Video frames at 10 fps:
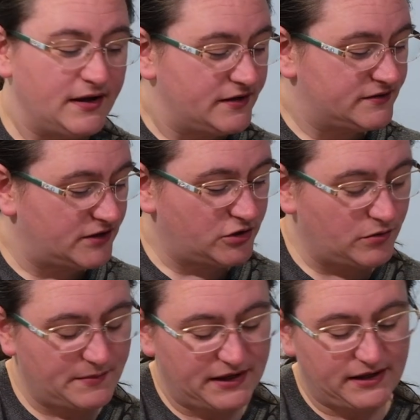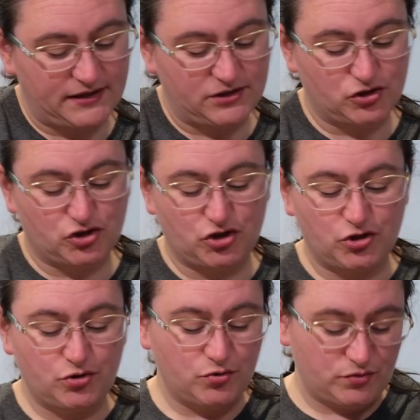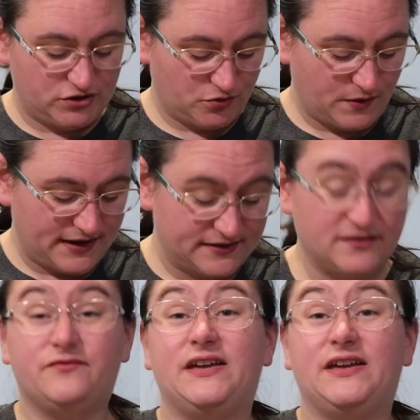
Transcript: So you are making two squares of